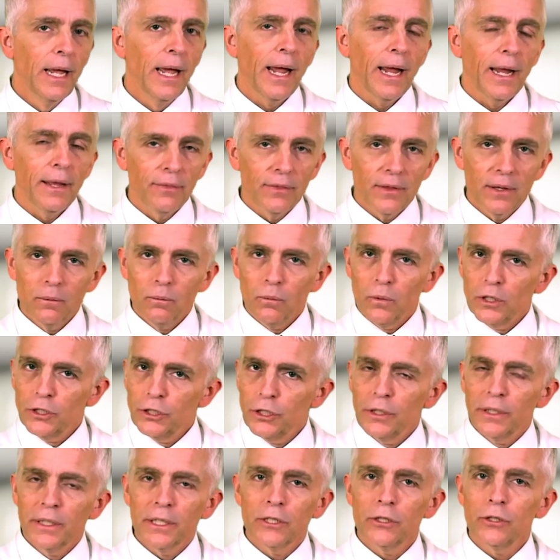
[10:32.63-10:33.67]
And then once
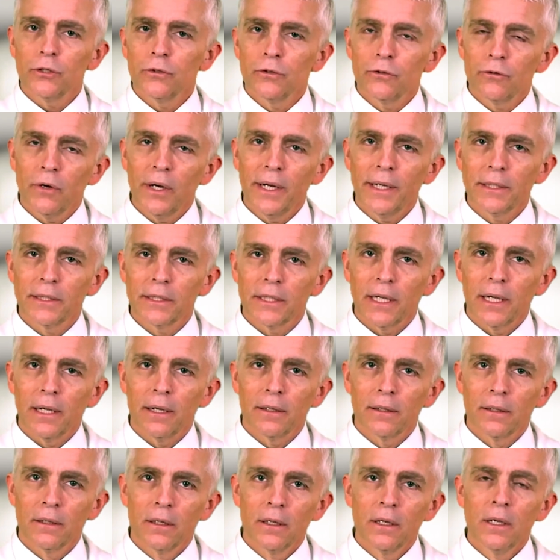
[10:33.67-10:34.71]
you get your drains out,
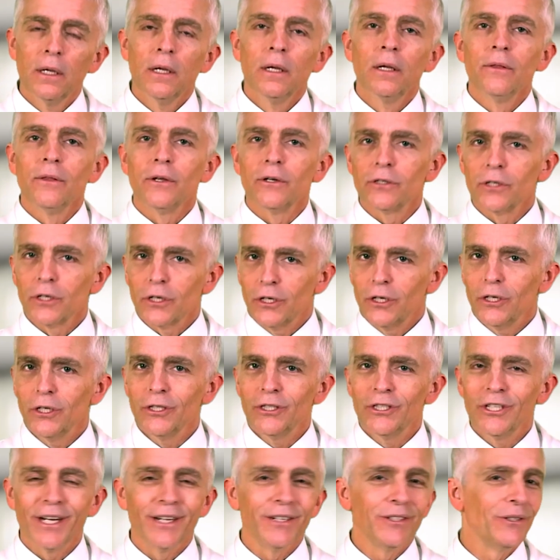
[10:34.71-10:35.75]
there's a good
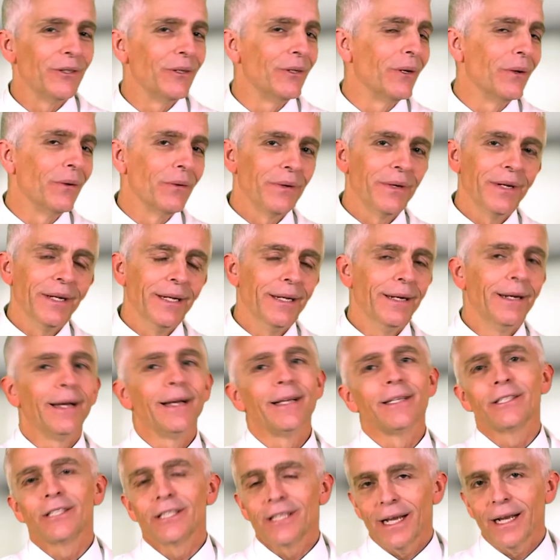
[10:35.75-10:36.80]
chance you don't need
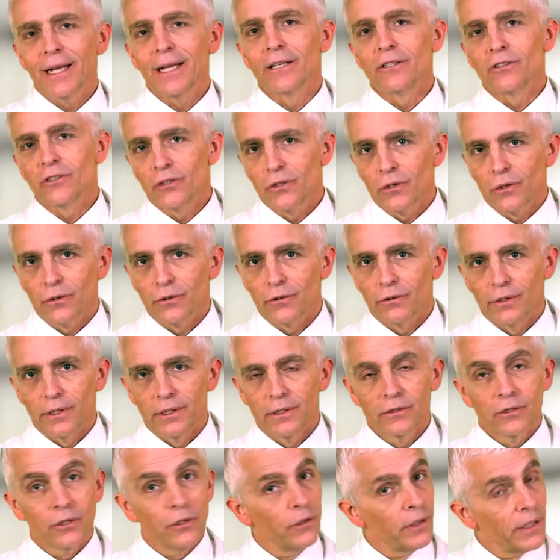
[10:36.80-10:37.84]
a second surgery,
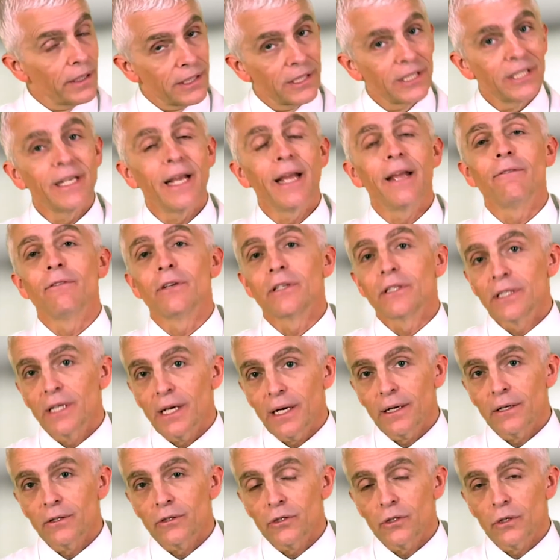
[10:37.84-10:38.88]
so you can save a
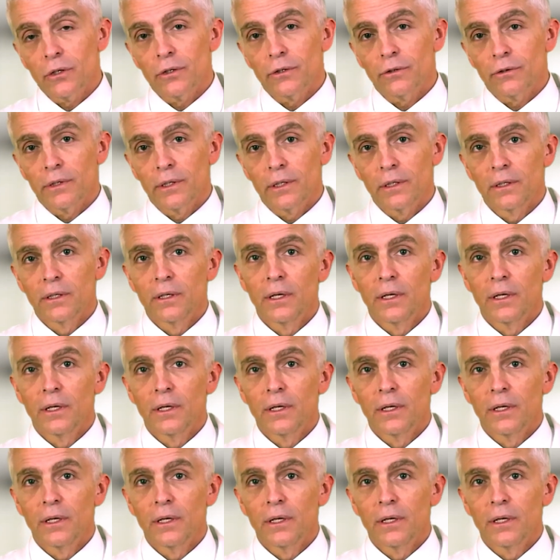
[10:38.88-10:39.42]
second surgery.